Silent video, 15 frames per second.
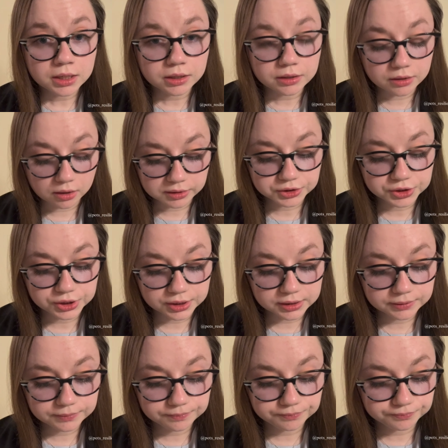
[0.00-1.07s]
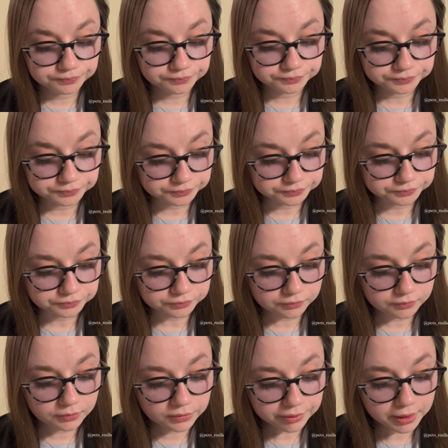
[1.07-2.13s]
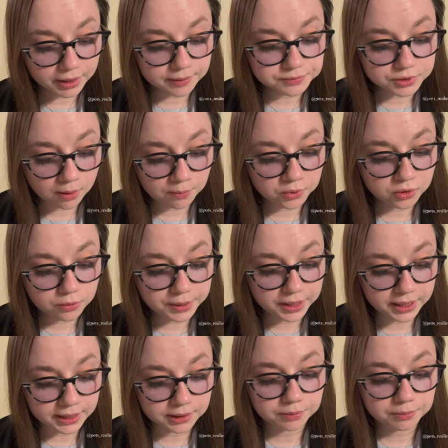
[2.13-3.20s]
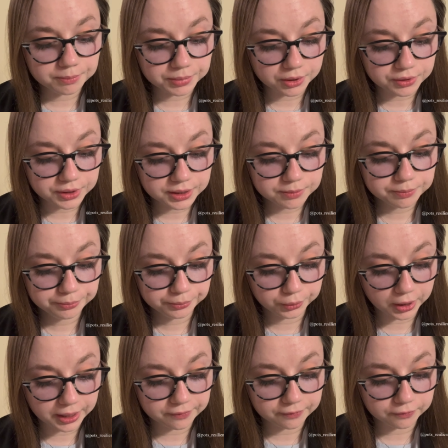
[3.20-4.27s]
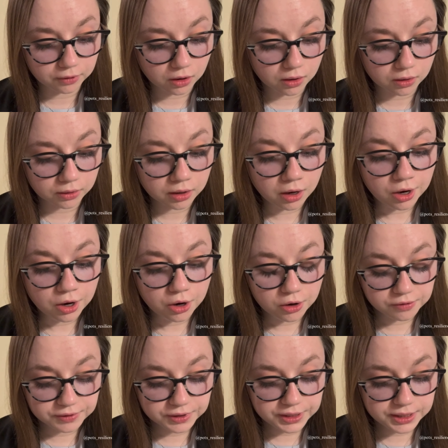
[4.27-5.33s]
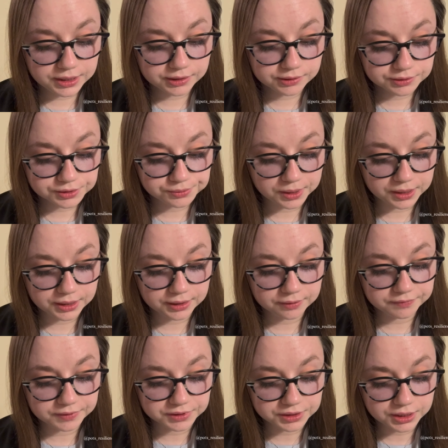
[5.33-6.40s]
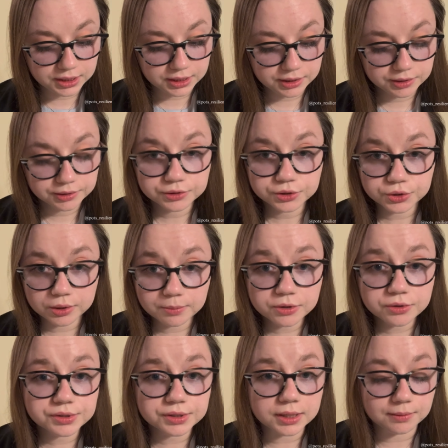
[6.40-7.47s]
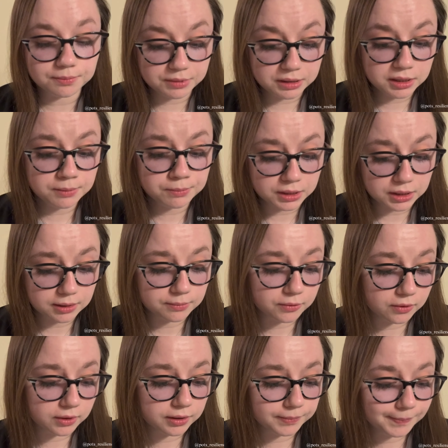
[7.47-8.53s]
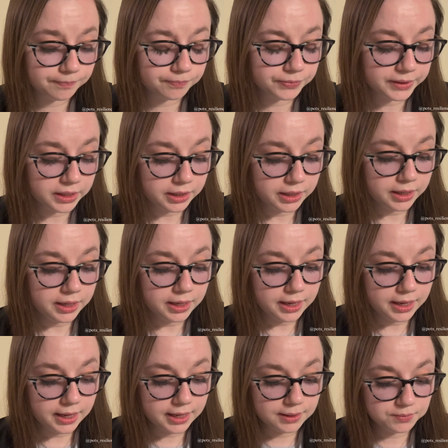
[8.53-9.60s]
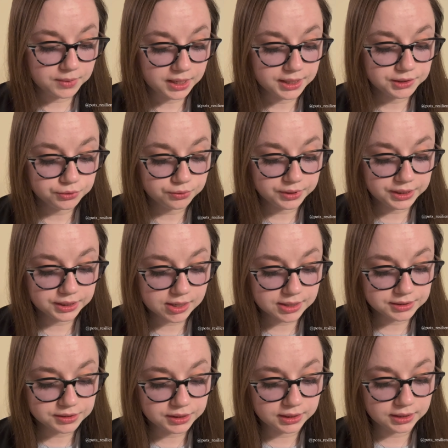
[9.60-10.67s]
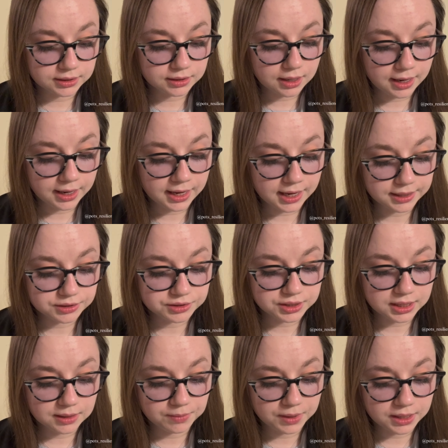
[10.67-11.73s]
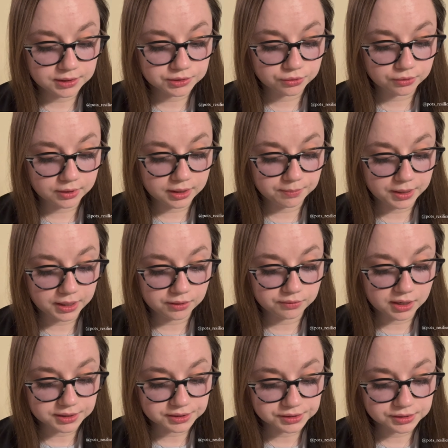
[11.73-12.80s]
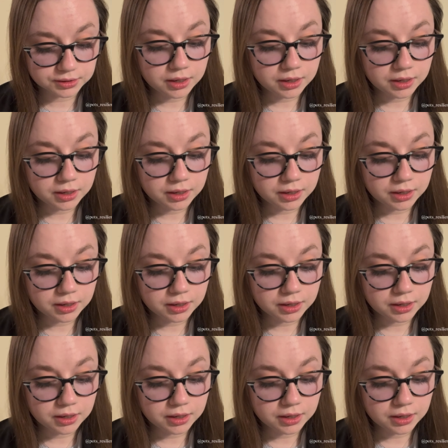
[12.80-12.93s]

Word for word: nausea, abdominal pain, bloating, brain fog, overheating, sweating, fatigue, tremors, and many, many more. In May 2019, I had to take mandatory bed rest.